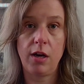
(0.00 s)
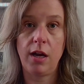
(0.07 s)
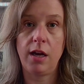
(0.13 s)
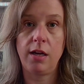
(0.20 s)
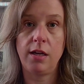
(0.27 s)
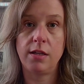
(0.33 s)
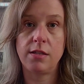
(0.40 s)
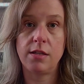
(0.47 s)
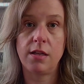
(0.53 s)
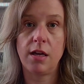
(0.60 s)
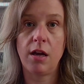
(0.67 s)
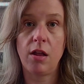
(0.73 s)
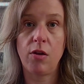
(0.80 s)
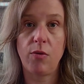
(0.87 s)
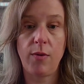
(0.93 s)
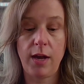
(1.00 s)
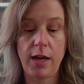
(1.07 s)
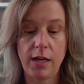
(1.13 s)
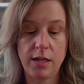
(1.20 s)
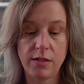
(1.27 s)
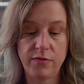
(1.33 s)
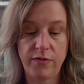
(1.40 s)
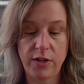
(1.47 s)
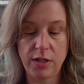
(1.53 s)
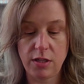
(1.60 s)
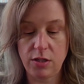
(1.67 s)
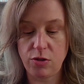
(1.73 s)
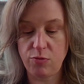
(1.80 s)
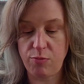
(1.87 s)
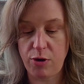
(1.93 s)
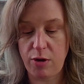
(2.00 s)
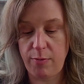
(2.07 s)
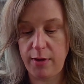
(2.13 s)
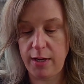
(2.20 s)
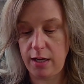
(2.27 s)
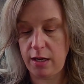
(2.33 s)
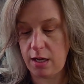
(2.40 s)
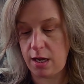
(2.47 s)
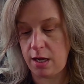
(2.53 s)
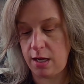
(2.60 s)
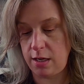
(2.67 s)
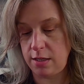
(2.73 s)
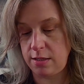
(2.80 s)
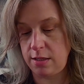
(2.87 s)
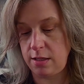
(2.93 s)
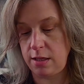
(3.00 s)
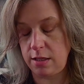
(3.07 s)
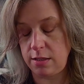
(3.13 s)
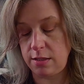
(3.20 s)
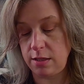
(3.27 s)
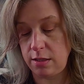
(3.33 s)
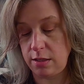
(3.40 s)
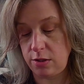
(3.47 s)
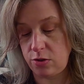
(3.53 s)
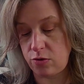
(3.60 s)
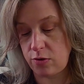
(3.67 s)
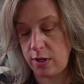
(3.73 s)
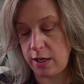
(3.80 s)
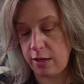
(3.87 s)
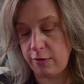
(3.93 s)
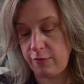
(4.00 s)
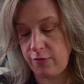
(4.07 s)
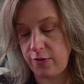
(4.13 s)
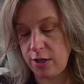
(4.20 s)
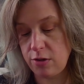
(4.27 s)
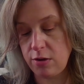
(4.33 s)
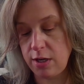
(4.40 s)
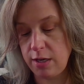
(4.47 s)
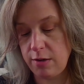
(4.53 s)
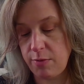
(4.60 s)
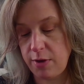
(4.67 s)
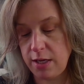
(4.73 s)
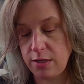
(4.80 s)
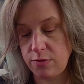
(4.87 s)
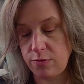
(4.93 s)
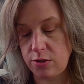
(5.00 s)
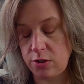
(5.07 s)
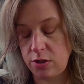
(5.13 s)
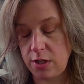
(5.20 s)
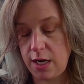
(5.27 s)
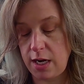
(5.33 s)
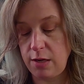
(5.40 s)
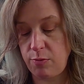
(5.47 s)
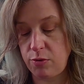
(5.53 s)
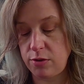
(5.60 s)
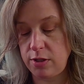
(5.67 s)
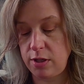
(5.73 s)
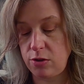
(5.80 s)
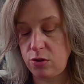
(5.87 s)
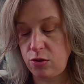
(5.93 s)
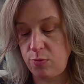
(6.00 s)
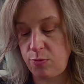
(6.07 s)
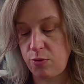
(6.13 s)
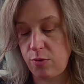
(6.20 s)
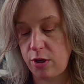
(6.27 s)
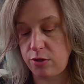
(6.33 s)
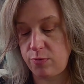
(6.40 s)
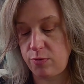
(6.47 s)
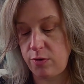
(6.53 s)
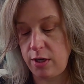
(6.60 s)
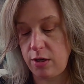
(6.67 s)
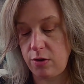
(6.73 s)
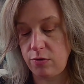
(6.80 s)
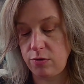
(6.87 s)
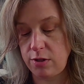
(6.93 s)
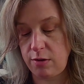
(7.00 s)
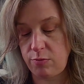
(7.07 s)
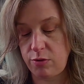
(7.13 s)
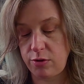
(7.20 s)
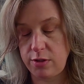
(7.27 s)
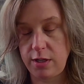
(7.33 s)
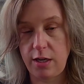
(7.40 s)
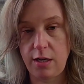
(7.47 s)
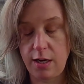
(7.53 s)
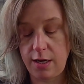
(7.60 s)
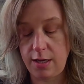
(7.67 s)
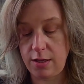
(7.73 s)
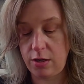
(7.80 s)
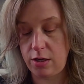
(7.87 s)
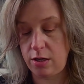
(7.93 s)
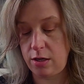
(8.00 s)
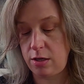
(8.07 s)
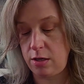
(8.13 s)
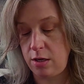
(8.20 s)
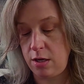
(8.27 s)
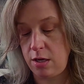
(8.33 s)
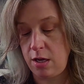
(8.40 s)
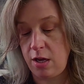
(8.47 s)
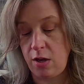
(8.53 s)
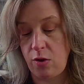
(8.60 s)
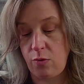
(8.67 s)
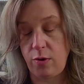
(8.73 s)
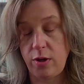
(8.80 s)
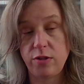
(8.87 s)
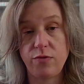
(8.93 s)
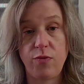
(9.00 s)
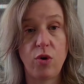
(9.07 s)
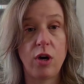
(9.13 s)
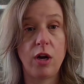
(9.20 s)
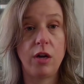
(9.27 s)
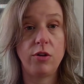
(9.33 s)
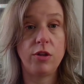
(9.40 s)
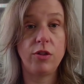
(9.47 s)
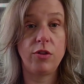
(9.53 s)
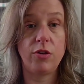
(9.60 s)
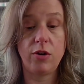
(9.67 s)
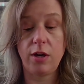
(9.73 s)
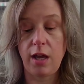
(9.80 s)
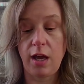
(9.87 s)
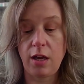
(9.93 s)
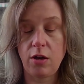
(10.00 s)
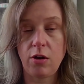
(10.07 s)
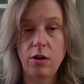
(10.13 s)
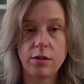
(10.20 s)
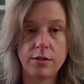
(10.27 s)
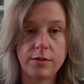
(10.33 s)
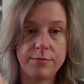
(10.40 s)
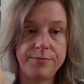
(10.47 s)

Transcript: and the colorway is Vintage Barbie, and it's in the Silly String fingering base, which is 90% superwash merino, 10% nylon, was 438 yards.